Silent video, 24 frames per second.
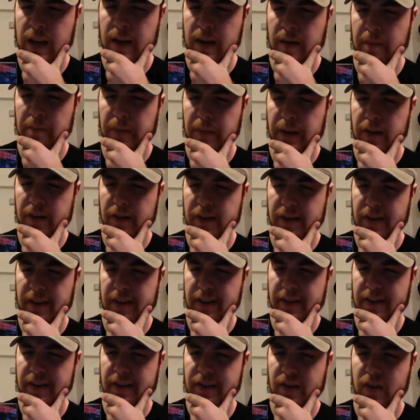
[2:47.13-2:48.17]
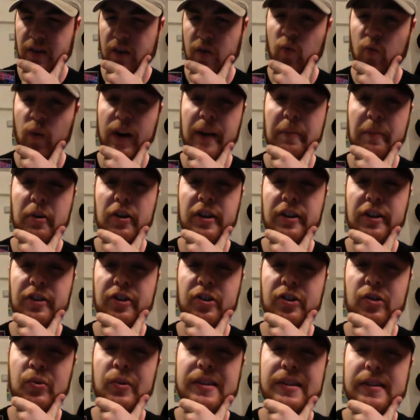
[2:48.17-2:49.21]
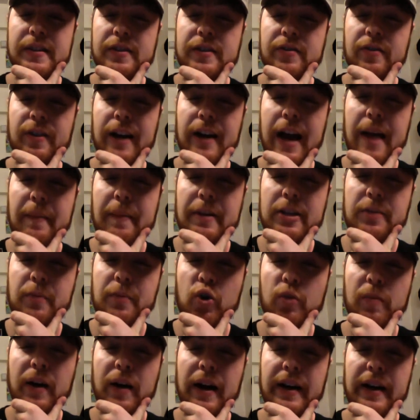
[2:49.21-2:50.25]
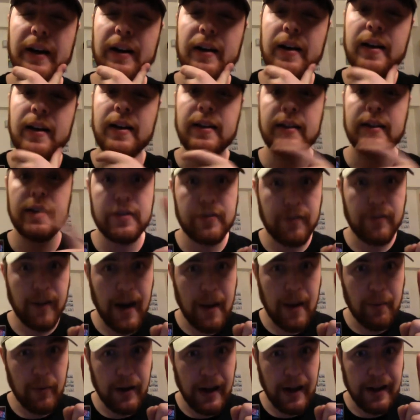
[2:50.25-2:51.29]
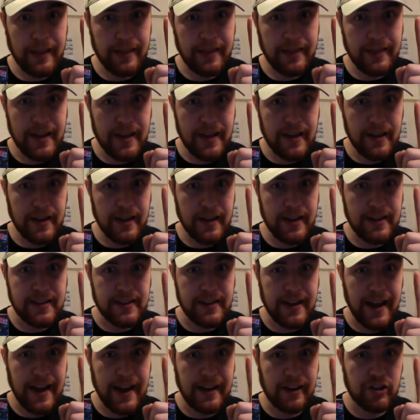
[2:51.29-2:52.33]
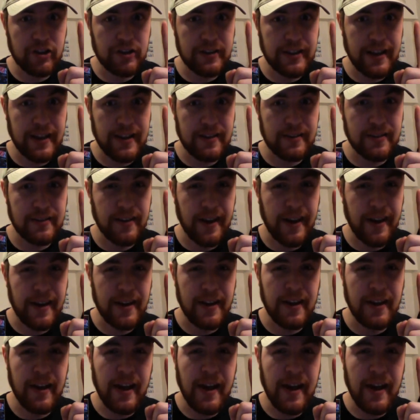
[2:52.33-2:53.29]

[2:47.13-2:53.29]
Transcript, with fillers: Because of this, what I'm going to do is describe each Pokemon, describe what I think its candy should taste like,